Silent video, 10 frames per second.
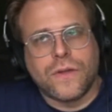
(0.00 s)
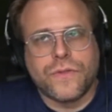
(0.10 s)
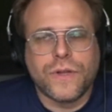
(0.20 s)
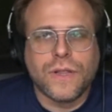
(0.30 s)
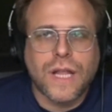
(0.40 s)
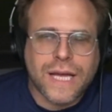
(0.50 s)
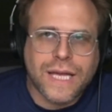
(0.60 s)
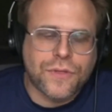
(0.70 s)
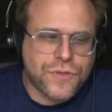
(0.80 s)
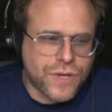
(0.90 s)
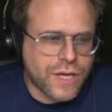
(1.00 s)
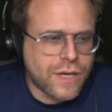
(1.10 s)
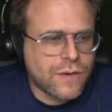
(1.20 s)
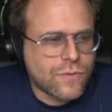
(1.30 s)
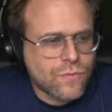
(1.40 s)
The lucky
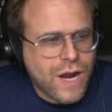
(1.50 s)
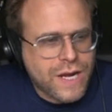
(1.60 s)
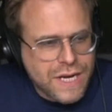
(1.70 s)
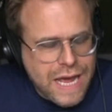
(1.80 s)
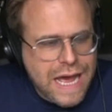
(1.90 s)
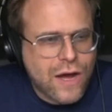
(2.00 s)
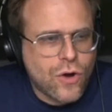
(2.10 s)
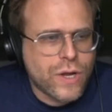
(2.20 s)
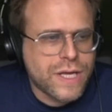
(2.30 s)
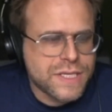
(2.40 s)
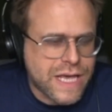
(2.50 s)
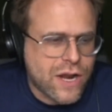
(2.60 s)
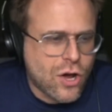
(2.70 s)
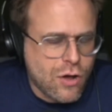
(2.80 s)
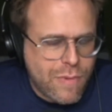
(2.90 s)
thing right now is
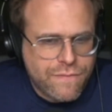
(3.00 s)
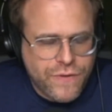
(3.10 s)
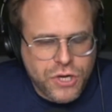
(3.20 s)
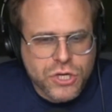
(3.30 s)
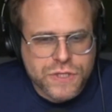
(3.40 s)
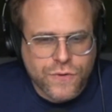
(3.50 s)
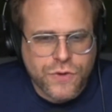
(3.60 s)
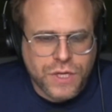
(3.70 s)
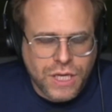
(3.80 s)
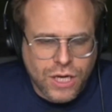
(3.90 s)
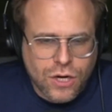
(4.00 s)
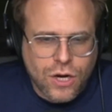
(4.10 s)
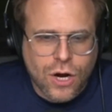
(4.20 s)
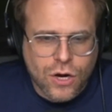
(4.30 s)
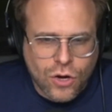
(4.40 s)
that all my videos for the
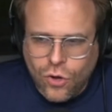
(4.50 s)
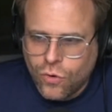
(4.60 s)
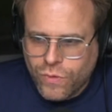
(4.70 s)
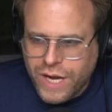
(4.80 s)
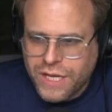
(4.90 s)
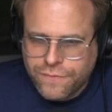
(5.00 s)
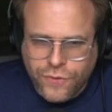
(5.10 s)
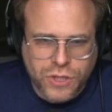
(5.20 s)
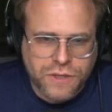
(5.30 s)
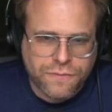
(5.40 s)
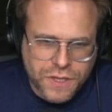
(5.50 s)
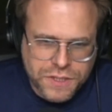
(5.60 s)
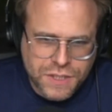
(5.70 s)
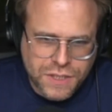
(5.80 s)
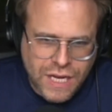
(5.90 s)
year are already fully
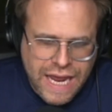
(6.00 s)
funded,